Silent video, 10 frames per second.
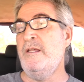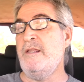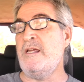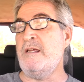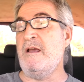
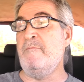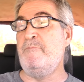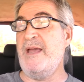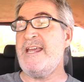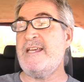The
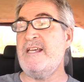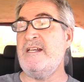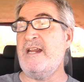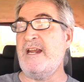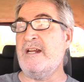
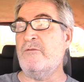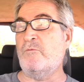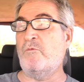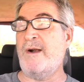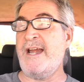bacon
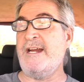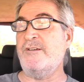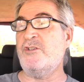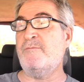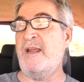and
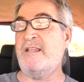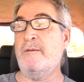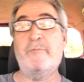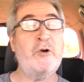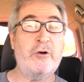ranch make
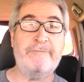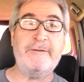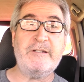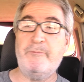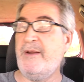the
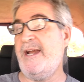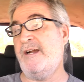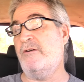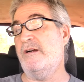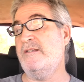perfect
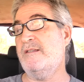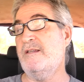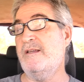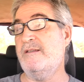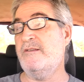pair, it
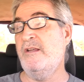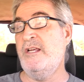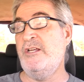says.